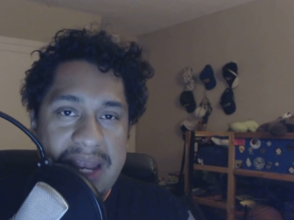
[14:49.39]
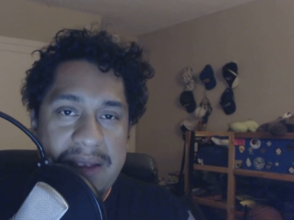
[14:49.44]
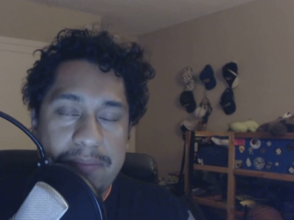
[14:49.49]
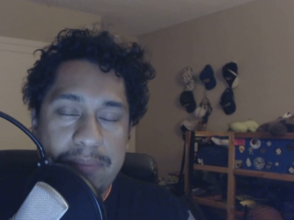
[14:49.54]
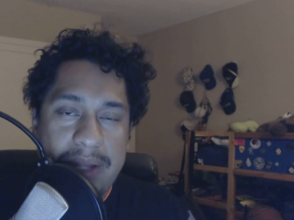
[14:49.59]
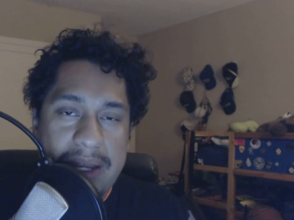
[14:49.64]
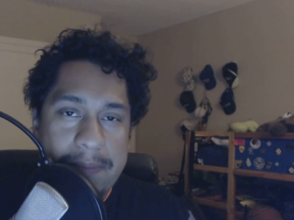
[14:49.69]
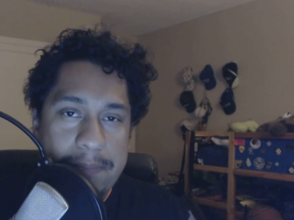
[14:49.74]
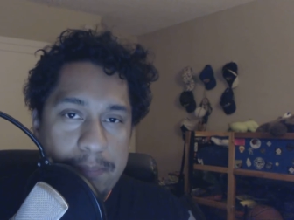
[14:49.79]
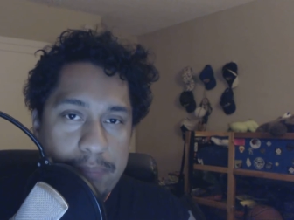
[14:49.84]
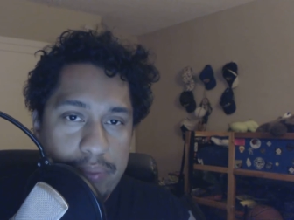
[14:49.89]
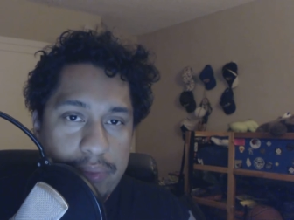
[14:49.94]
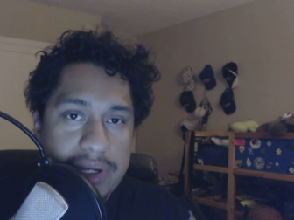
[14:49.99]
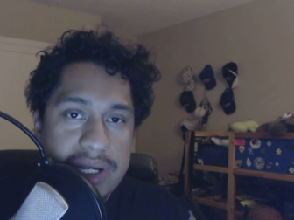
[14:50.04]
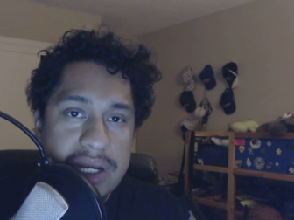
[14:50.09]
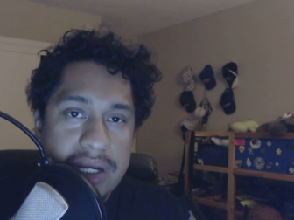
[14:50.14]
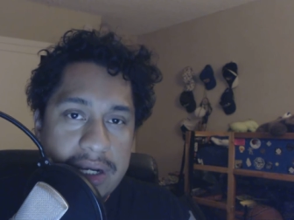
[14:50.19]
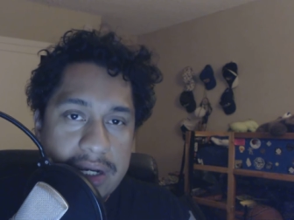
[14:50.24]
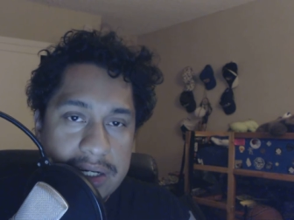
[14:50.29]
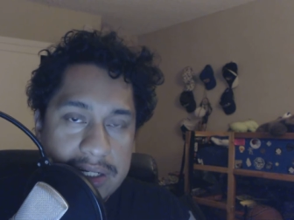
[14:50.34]
They had played
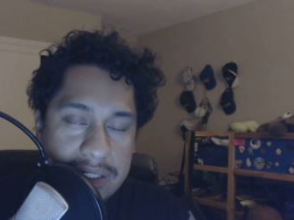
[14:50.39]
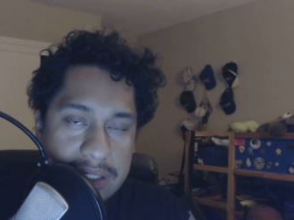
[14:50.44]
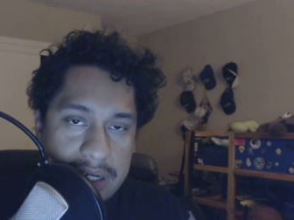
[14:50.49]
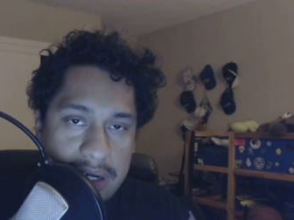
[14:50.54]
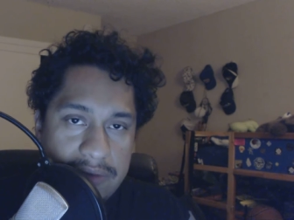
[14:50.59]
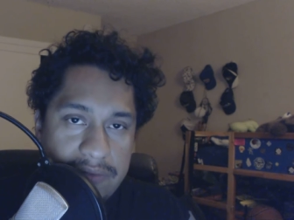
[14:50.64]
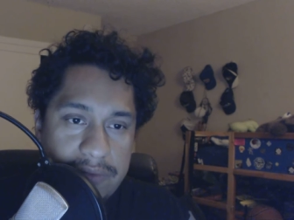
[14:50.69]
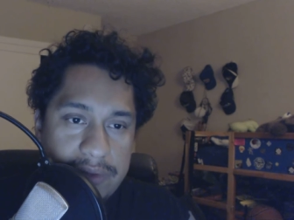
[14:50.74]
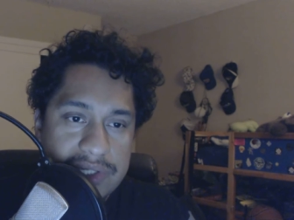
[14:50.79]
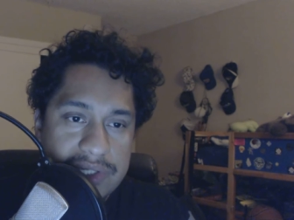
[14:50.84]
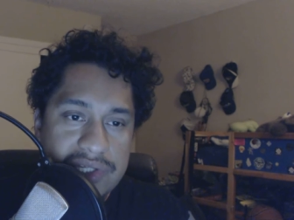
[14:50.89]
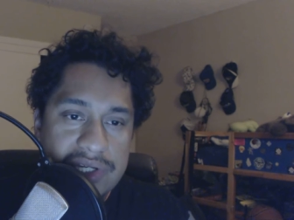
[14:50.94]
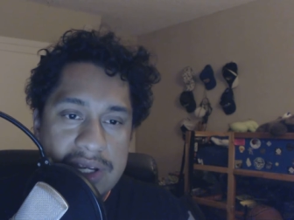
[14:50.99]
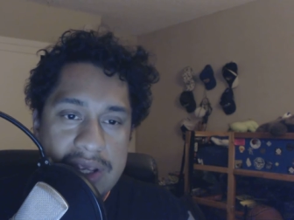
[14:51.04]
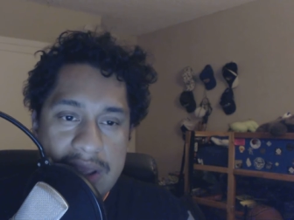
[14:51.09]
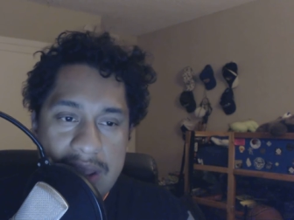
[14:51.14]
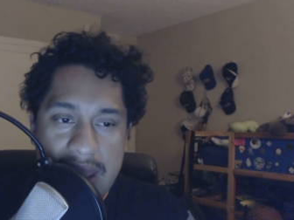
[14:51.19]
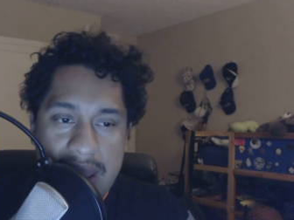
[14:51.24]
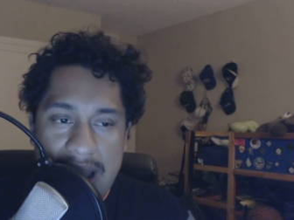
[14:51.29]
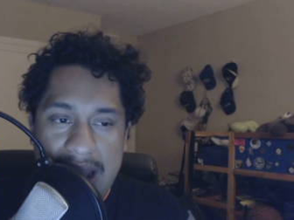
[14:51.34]
pretty good
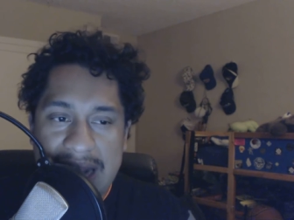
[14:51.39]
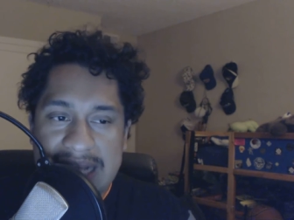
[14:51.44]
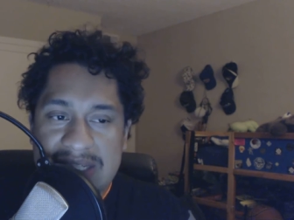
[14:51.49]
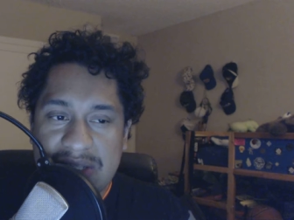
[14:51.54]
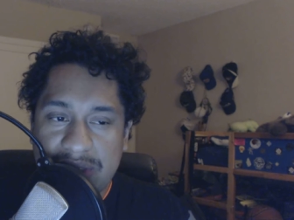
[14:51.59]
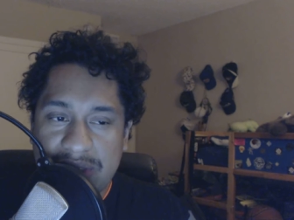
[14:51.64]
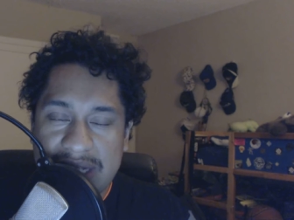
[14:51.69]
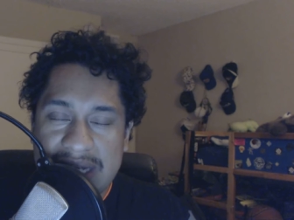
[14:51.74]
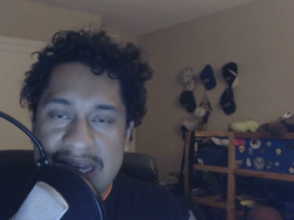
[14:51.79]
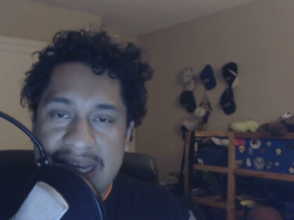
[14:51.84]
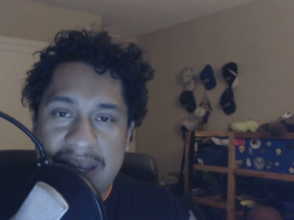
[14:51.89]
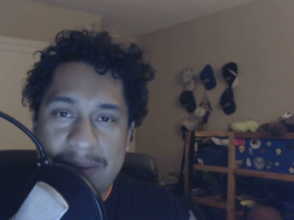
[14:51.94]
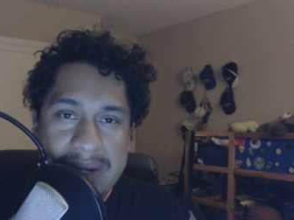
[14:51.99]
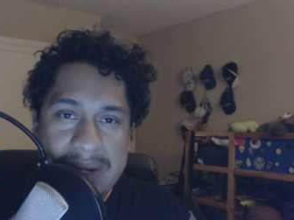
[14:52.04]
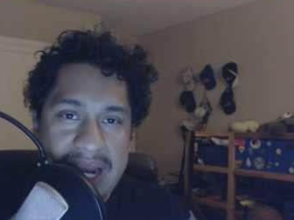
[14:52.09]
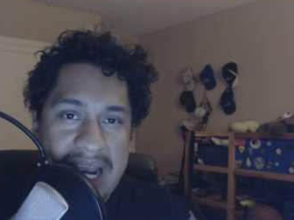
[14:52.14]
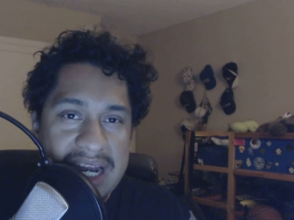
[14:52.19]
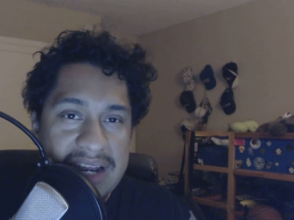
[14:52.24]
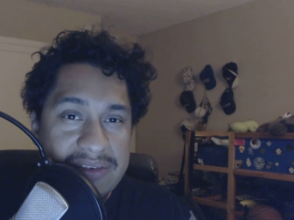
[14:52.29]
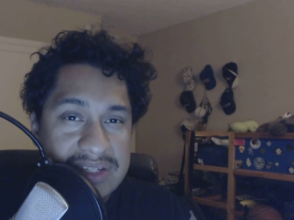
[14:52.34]
coverage. I still think they
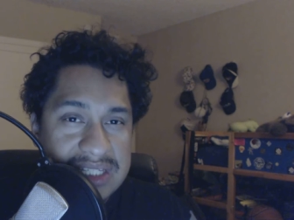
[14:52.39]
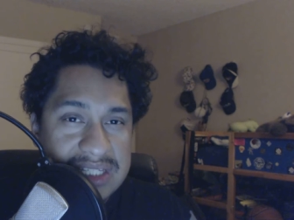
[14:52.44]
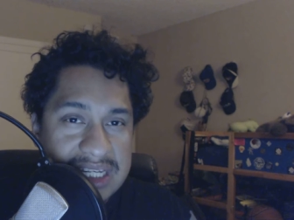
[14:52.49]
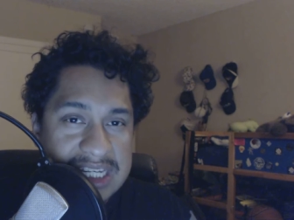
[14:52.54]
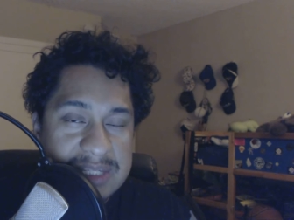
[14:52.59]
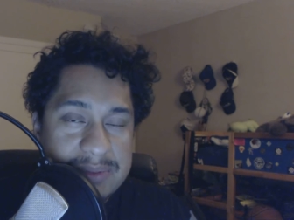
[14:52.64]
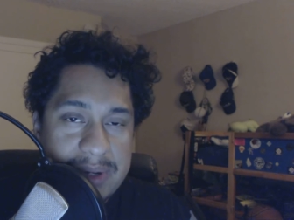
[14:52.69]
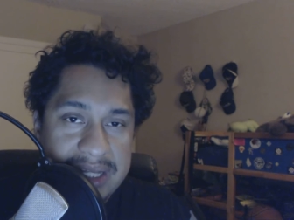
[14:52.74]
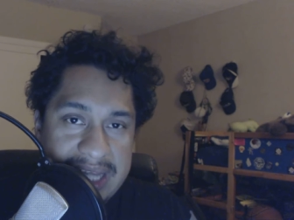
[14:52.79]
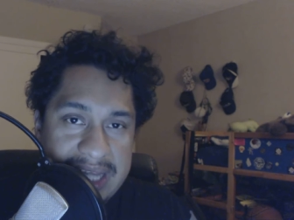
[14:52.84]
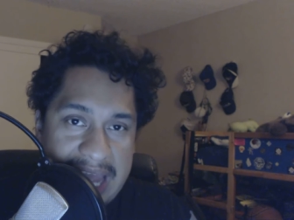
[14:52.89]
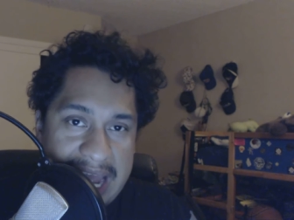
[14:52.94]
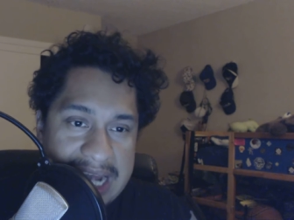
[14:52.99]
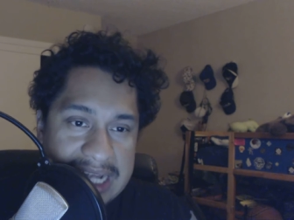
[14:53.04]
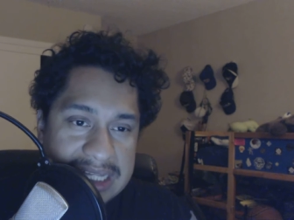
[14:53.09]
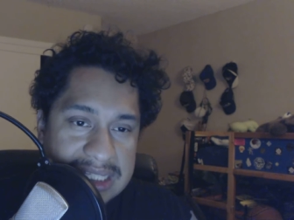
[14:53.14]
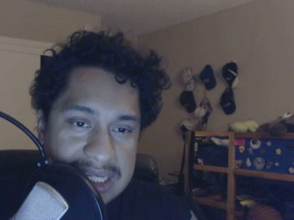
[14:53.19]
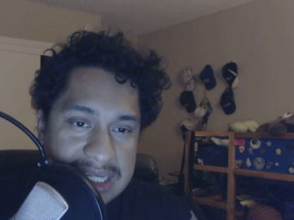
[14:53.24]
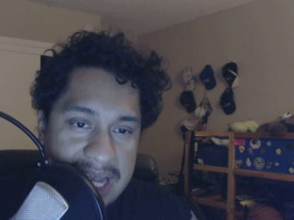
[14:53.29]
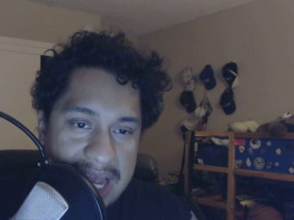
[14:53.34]
can be kind of suspect
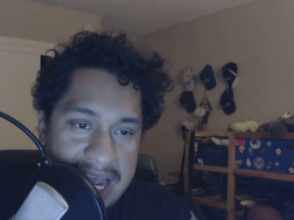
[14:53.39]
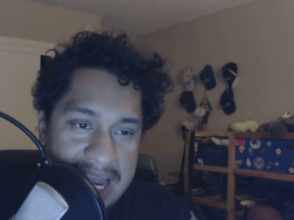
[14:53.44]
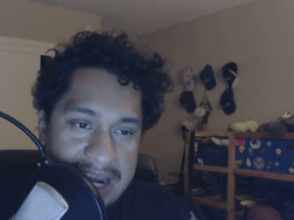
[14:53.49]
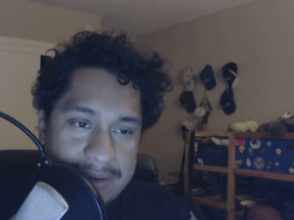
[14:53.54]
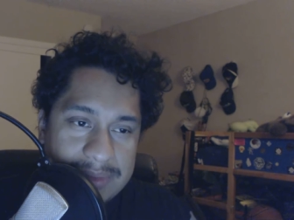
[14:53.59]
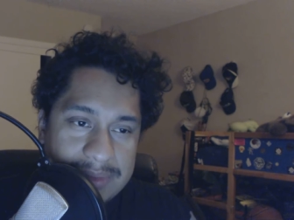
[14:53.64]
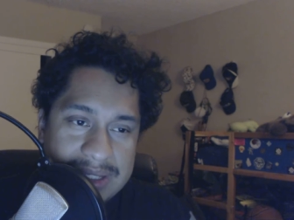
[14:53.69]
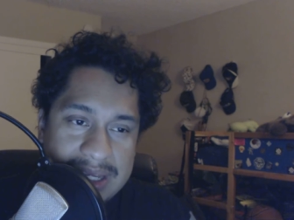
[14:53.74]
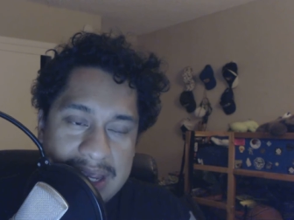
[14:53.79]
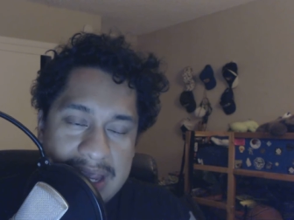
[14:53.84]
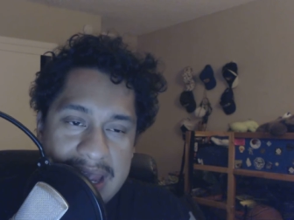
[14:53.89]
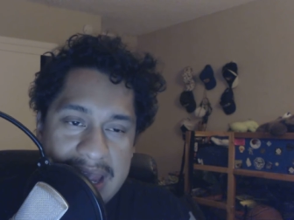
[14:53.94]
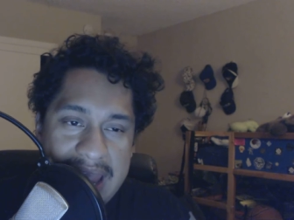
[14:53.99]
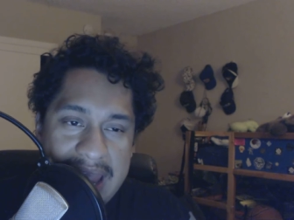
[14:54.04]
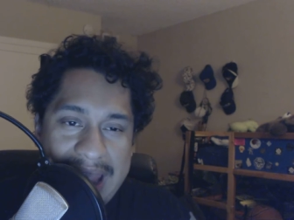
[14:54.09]
at times.